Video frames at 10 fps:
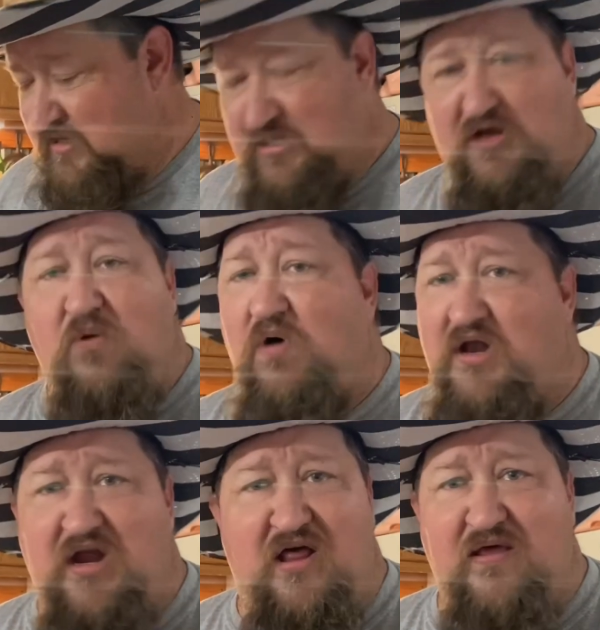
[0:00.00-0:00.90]
You don't want
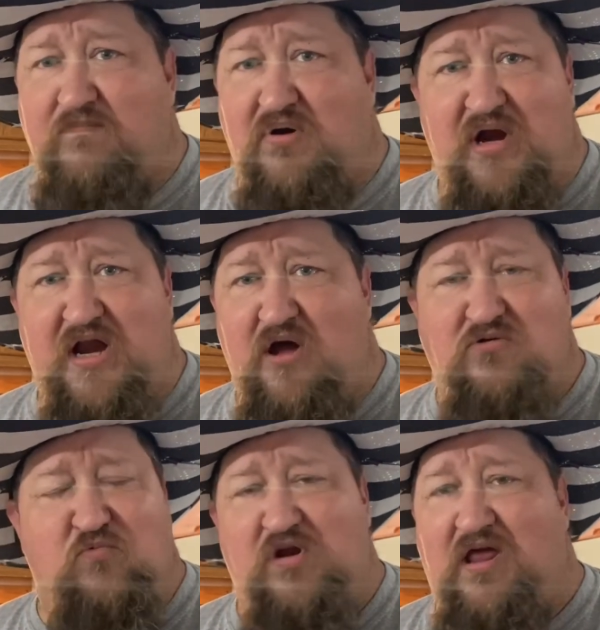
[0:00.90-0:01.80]
none of them
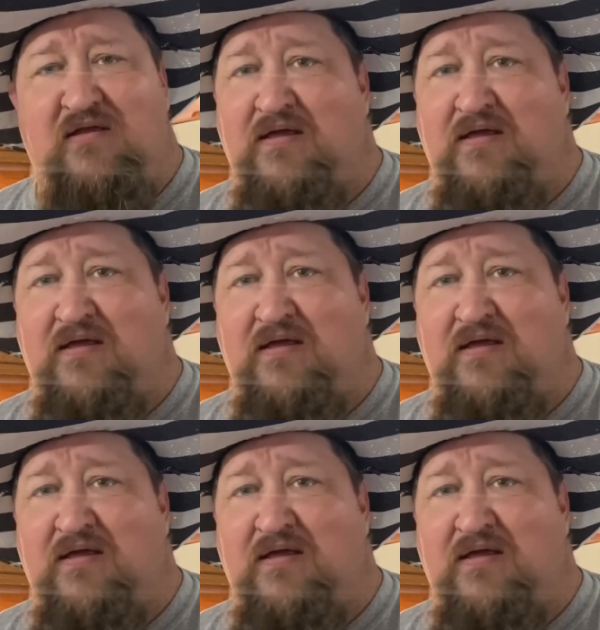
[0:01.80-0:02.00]
burritos.